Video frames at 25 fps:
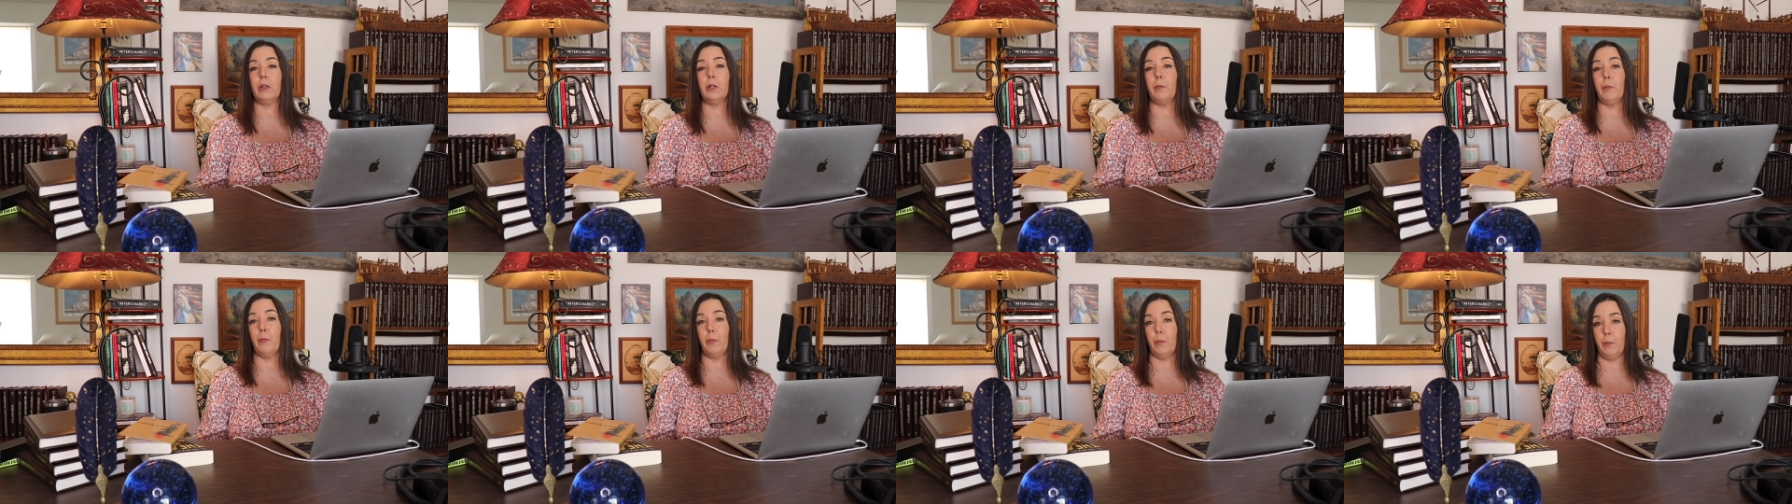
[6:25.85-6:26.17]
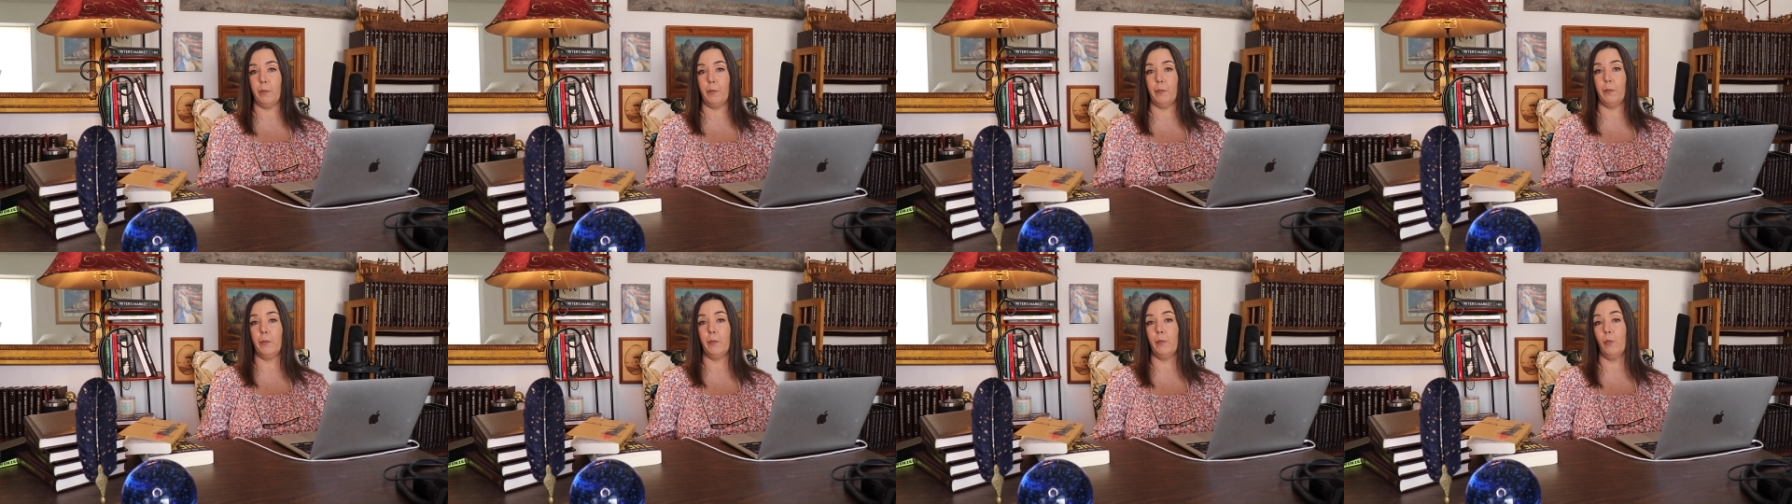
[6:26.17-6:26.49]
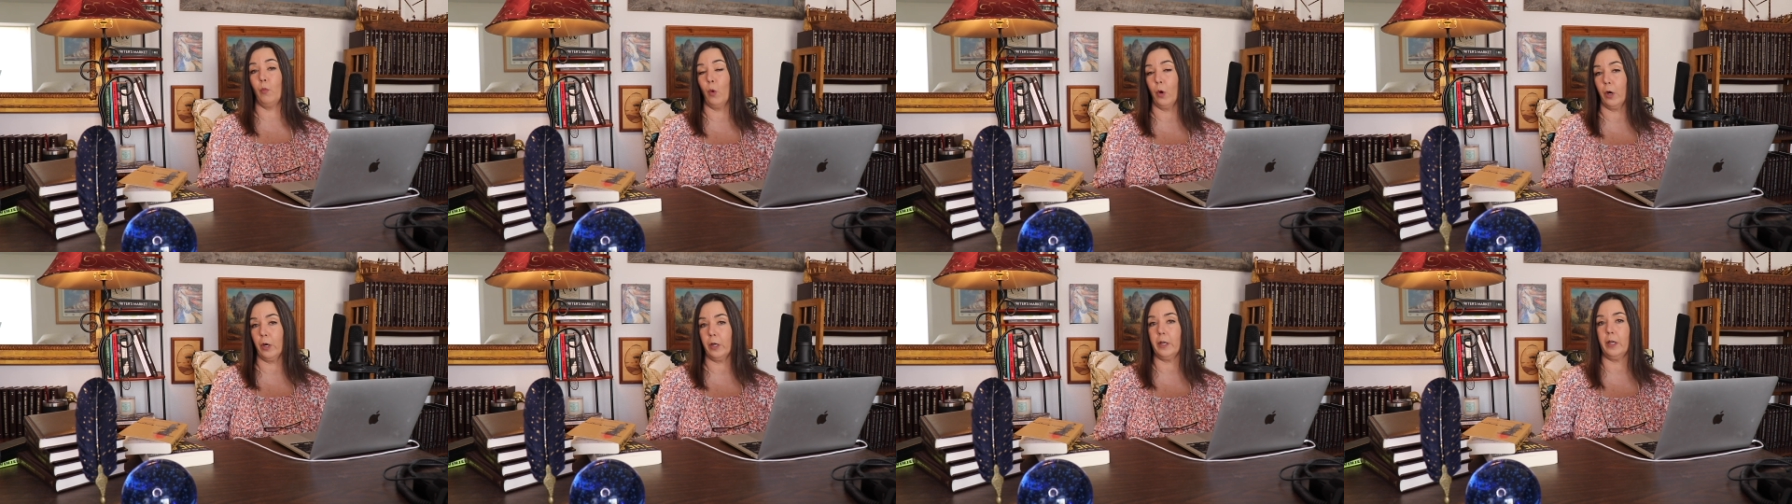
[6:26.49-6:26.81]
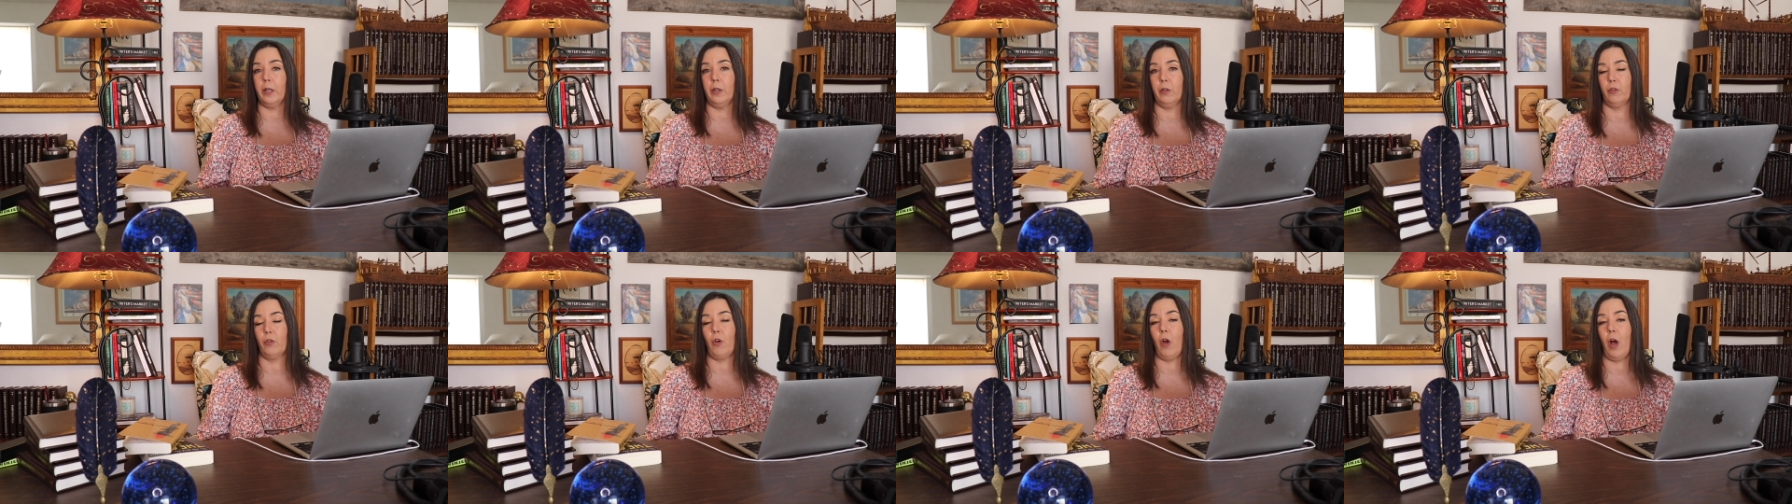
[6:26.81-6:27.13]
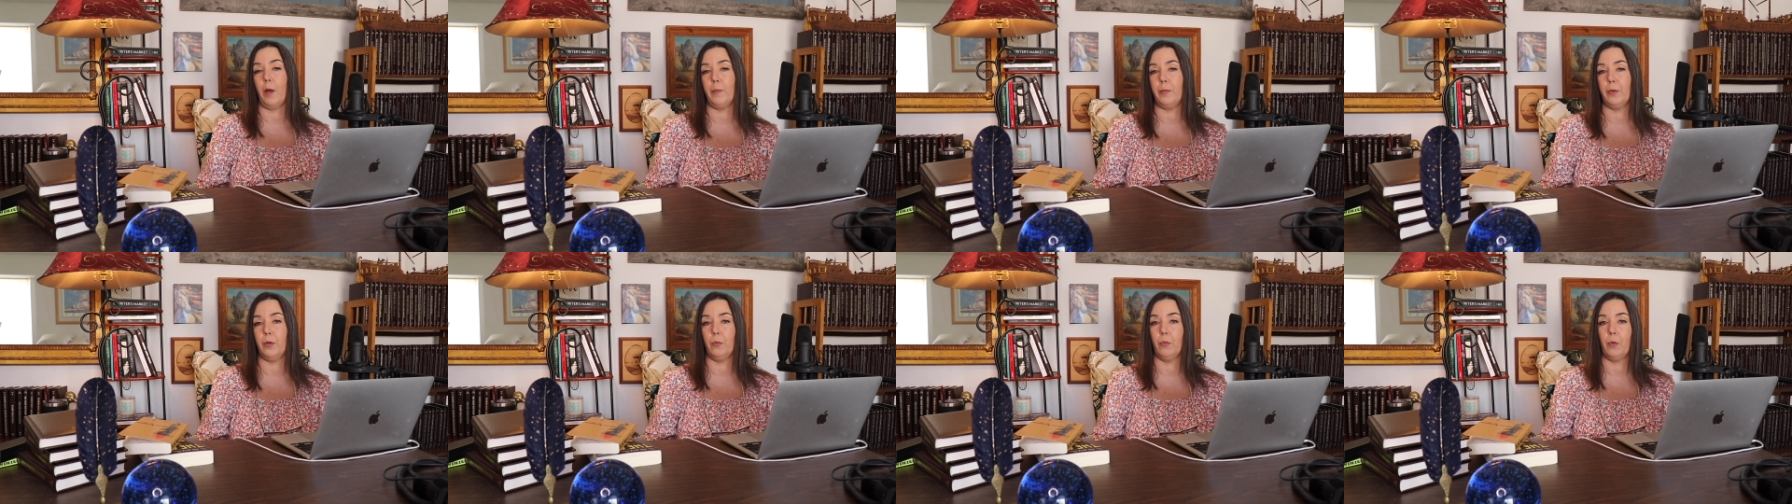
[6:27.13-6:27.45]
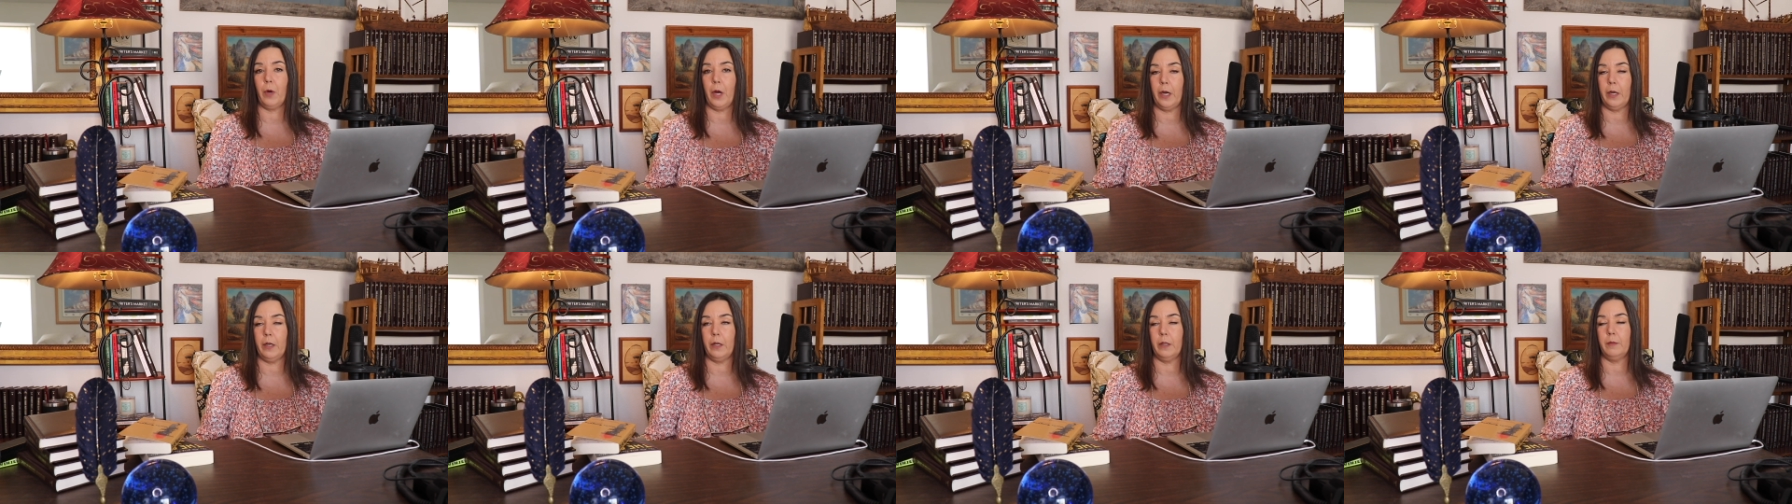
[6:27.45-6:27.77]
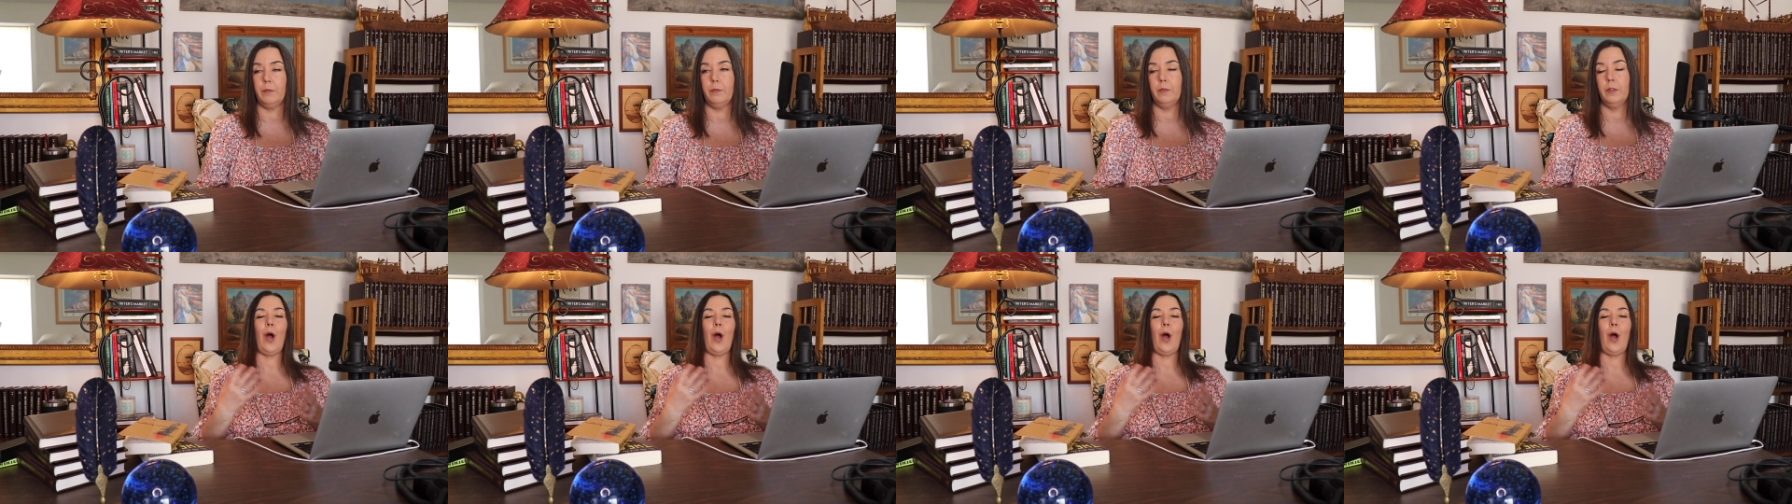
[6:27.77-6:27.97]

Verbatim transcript: the work is copyrighted.